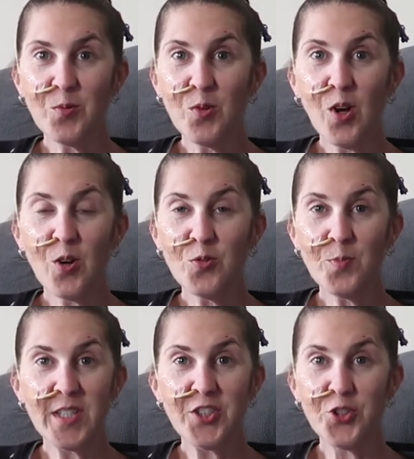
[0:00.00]
will hold
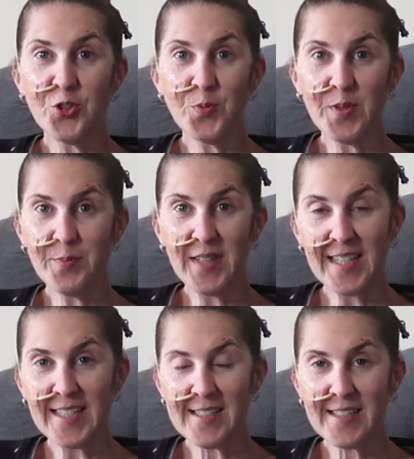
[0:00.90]
my tube in
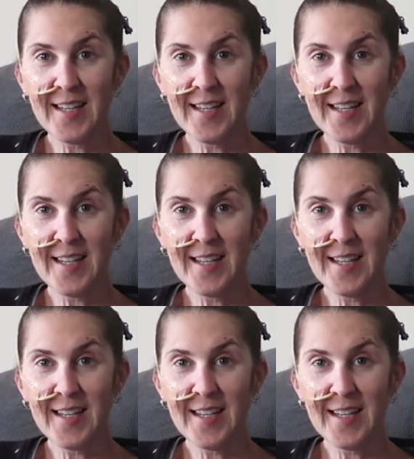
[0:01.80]
place,